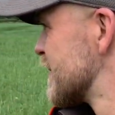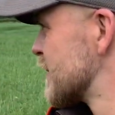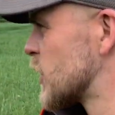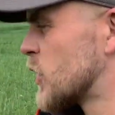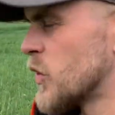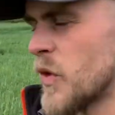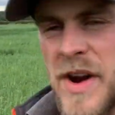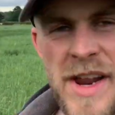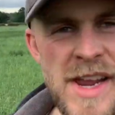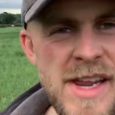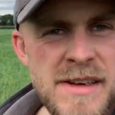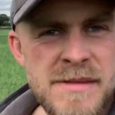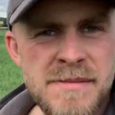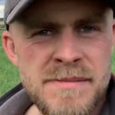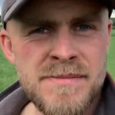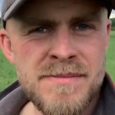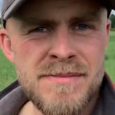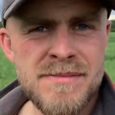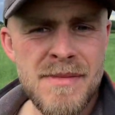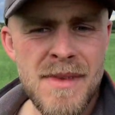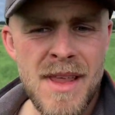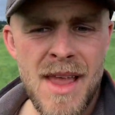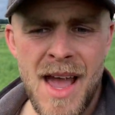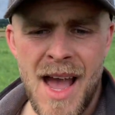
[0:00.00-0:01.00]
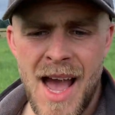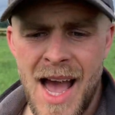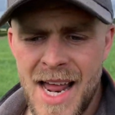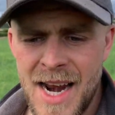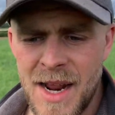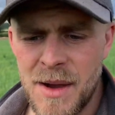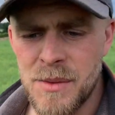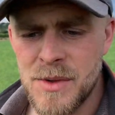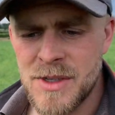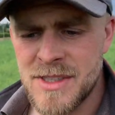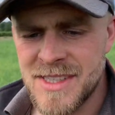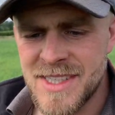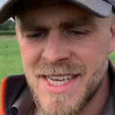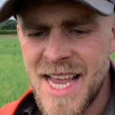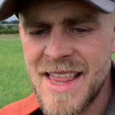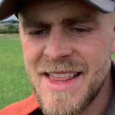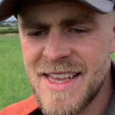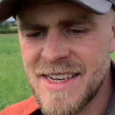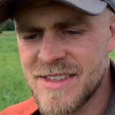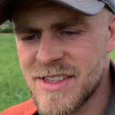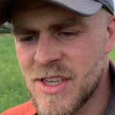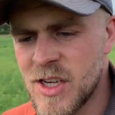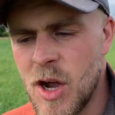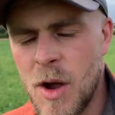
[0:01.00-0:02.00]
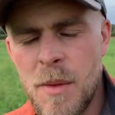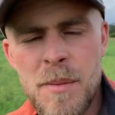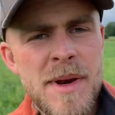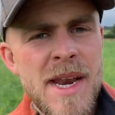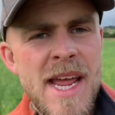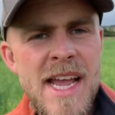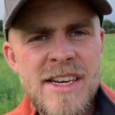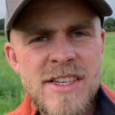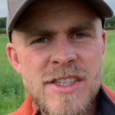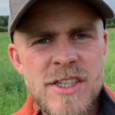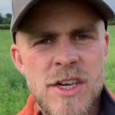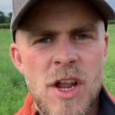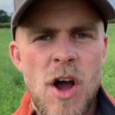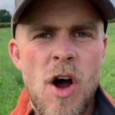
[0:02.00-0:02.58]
green, and I would say this combination